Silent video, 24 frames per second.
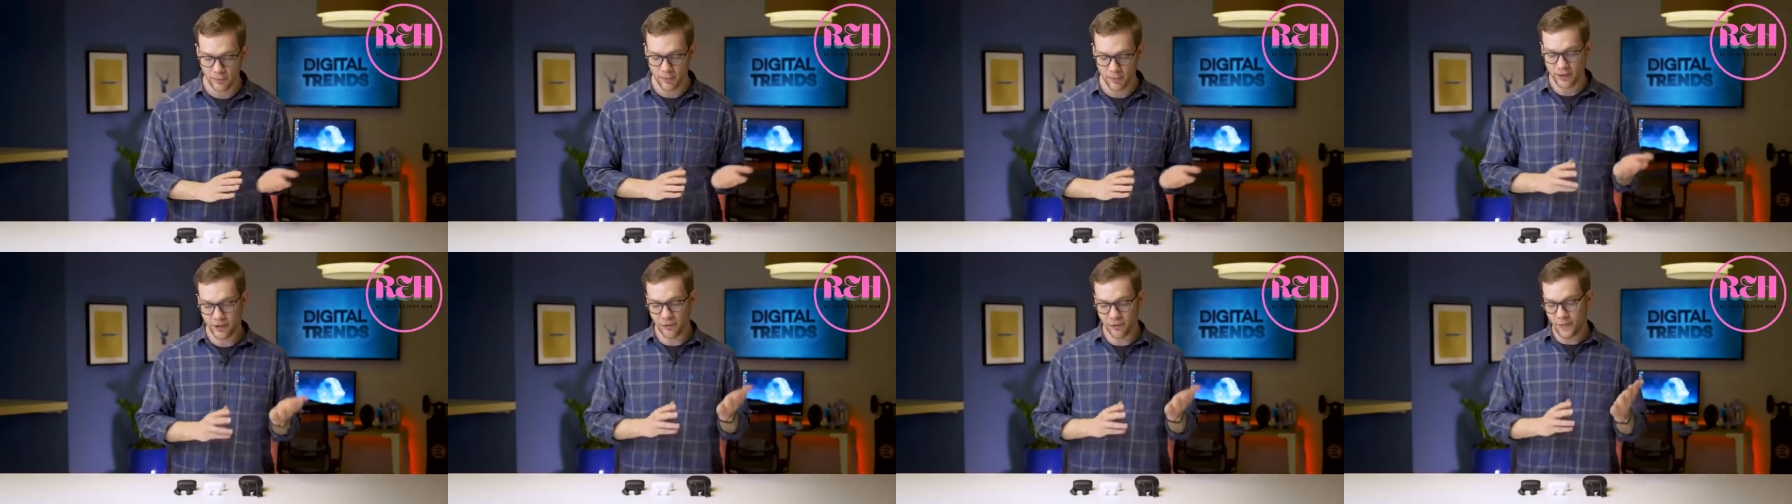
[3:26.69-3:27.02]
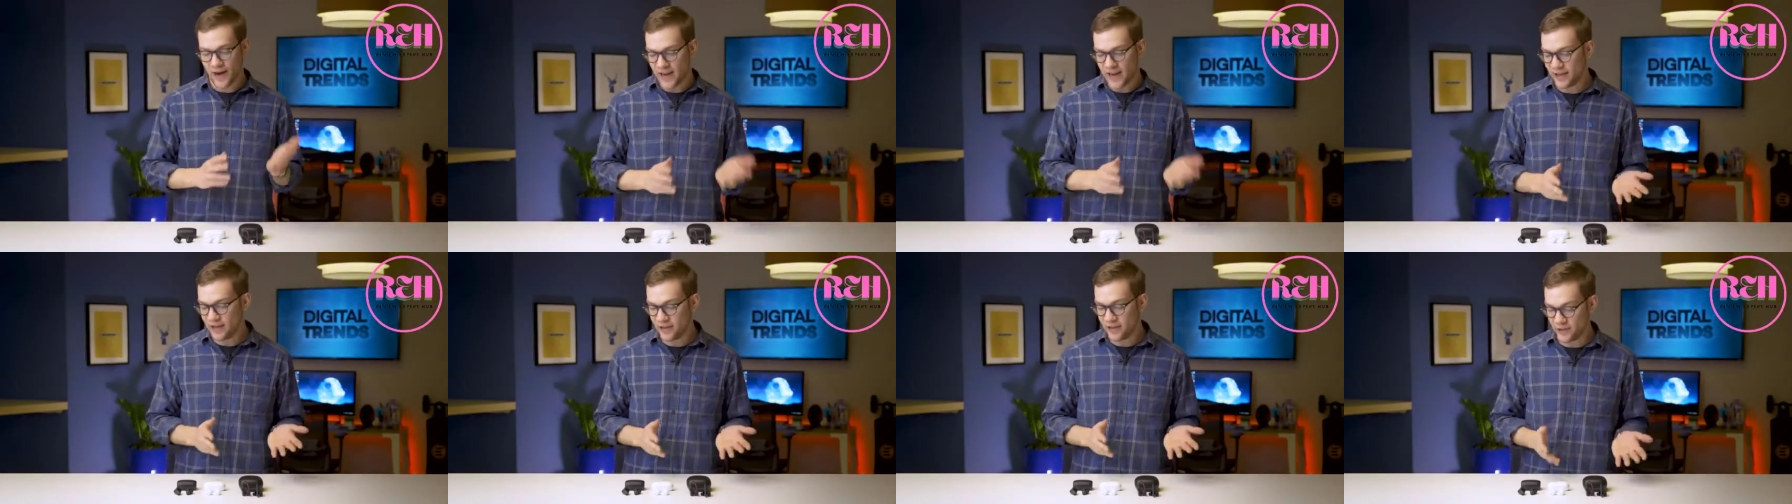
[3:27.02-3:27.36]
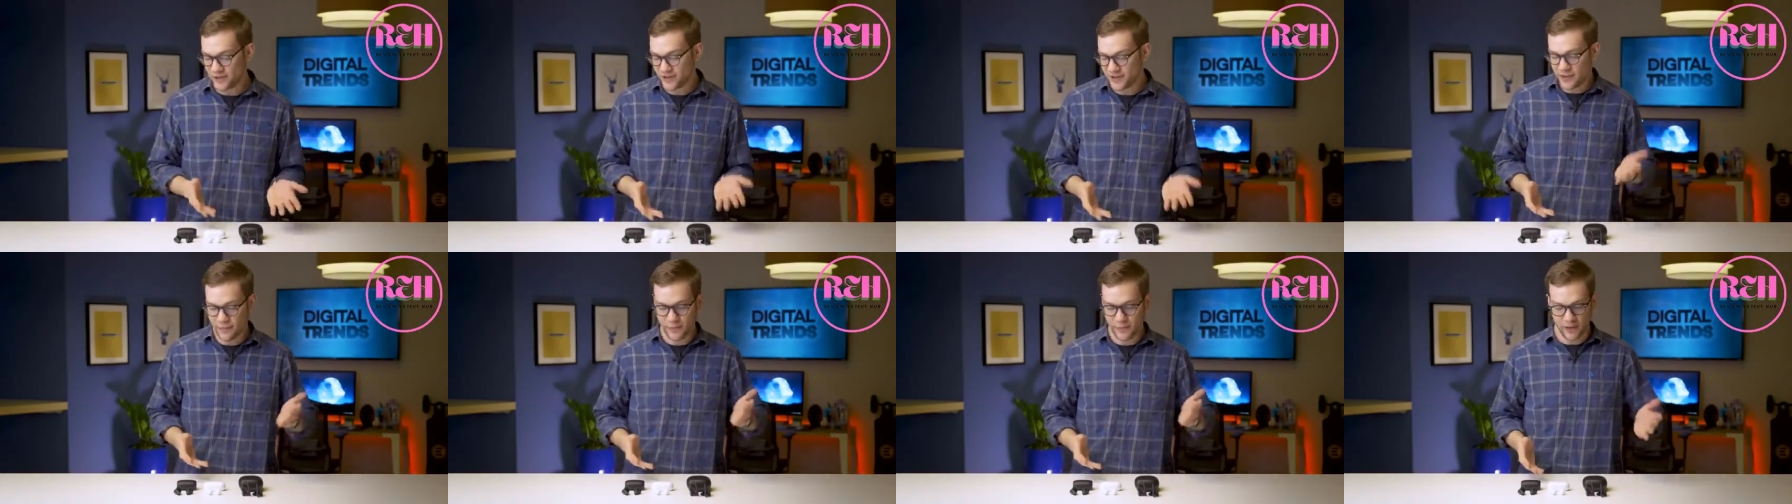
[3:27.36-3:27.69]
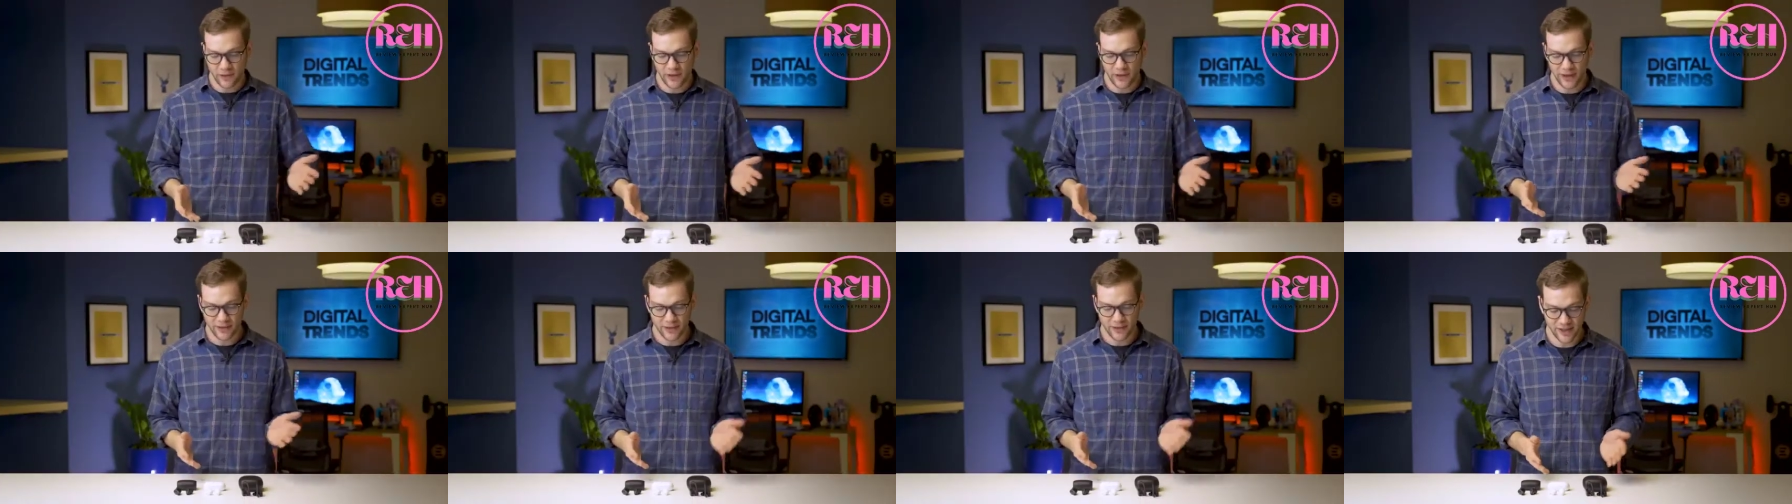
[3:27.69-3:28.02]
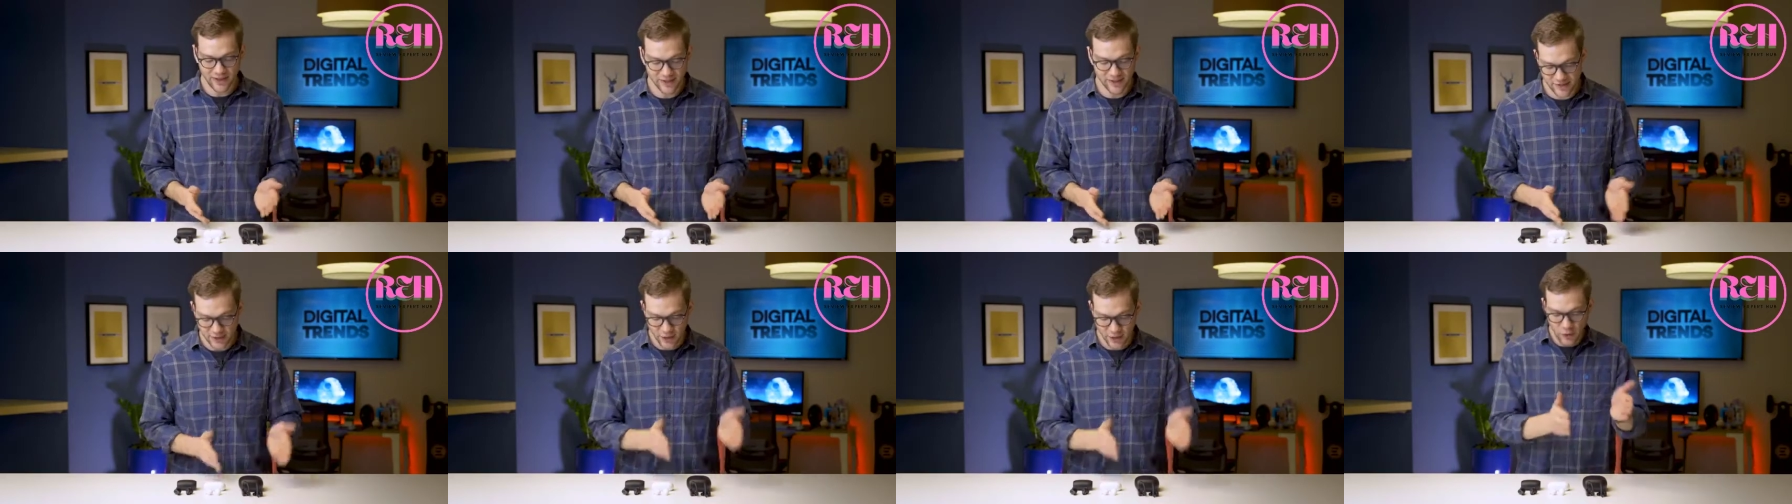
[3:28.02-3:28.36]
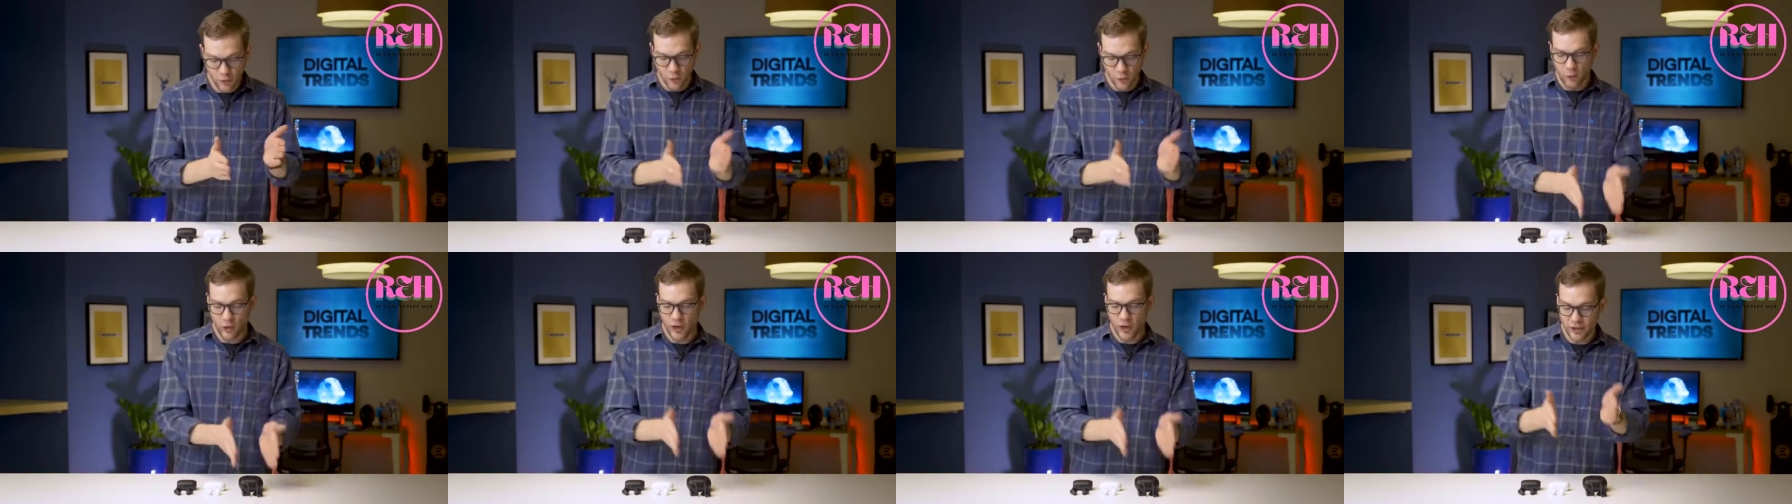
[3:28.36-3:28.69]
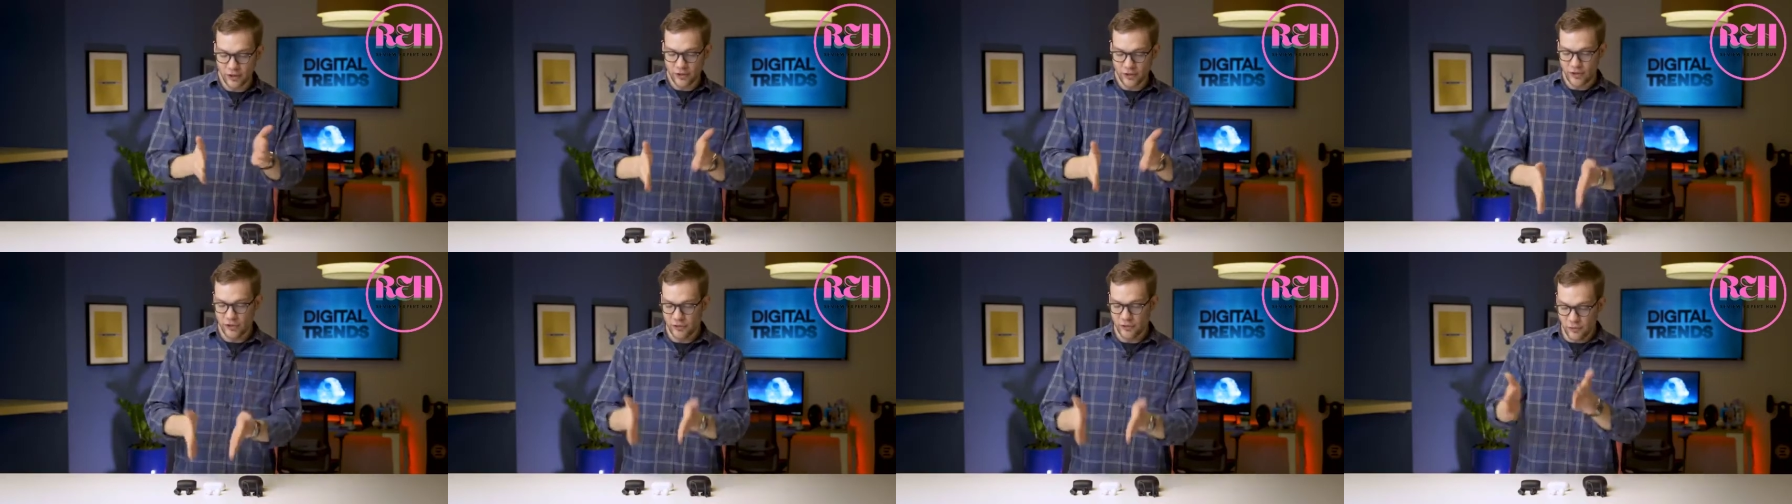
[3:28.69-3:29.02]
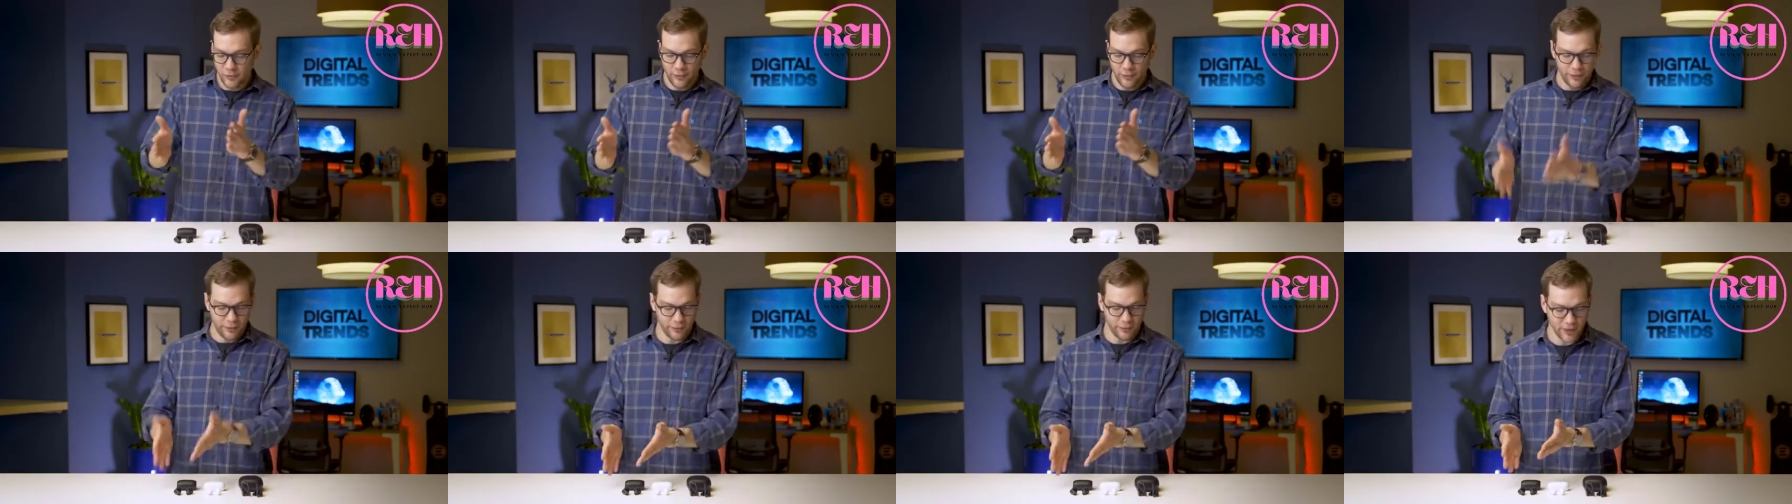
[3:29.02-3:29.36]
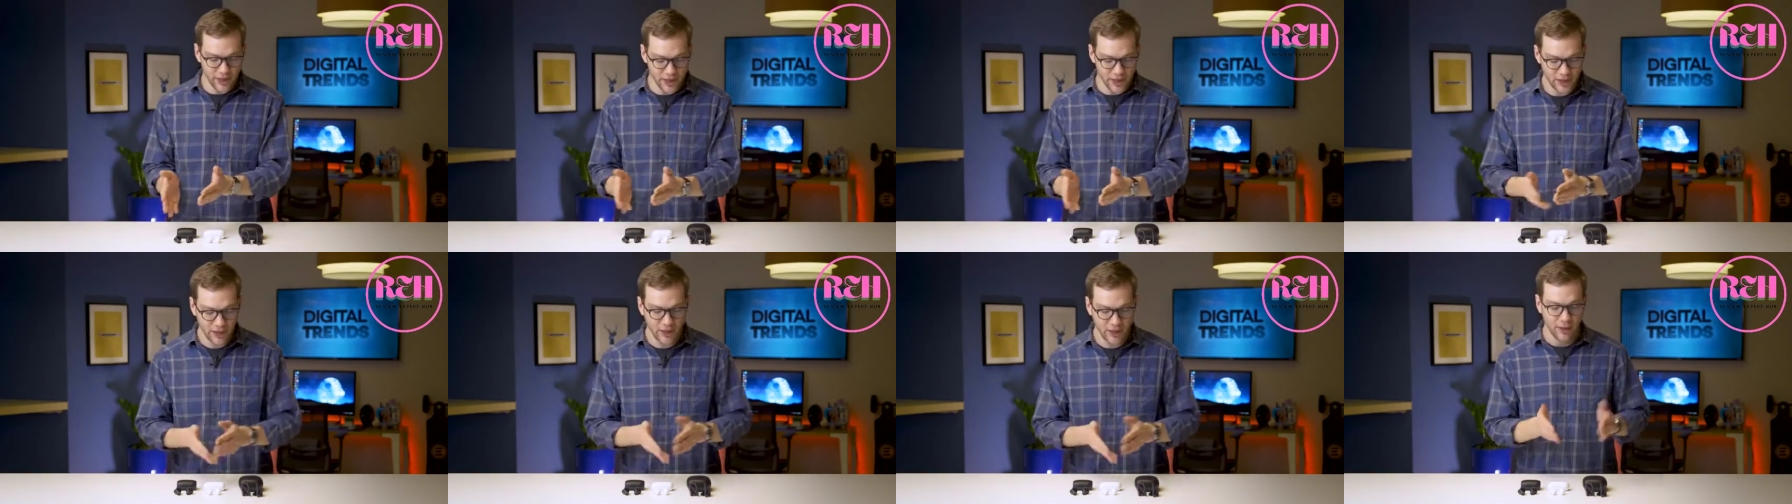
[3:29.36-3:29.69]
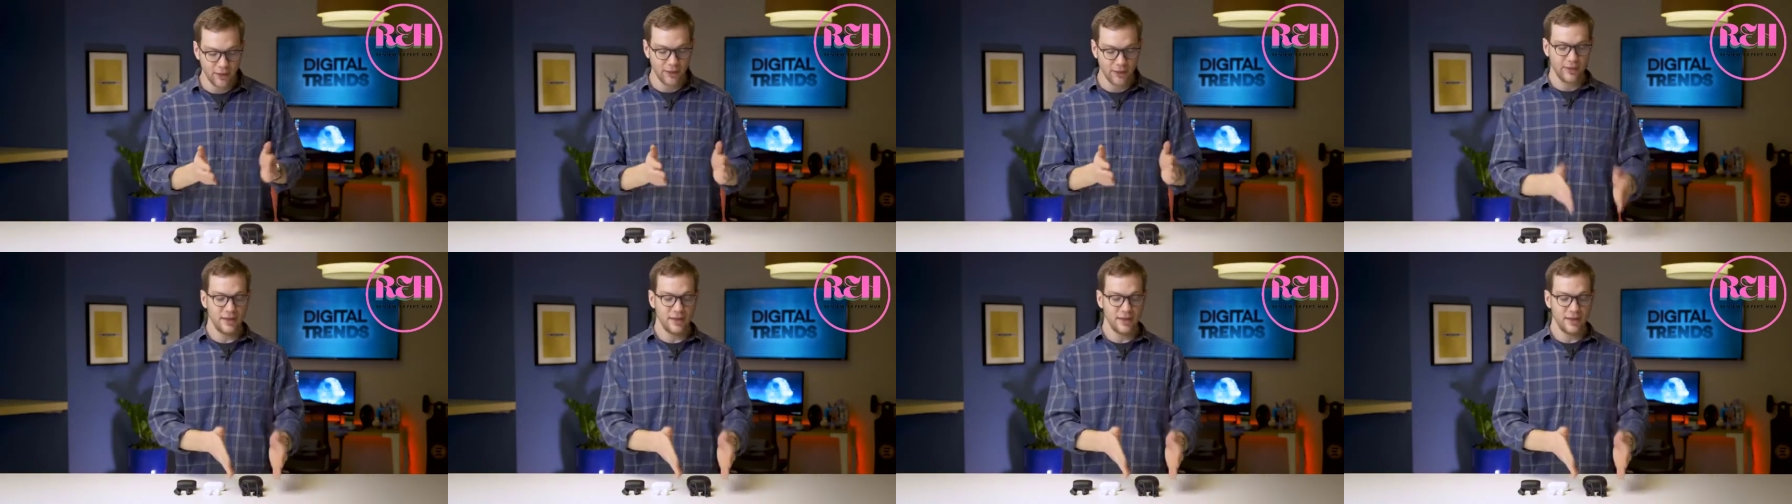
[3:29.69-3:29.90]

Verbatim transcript: but the ranking goes something like this, one, two, three.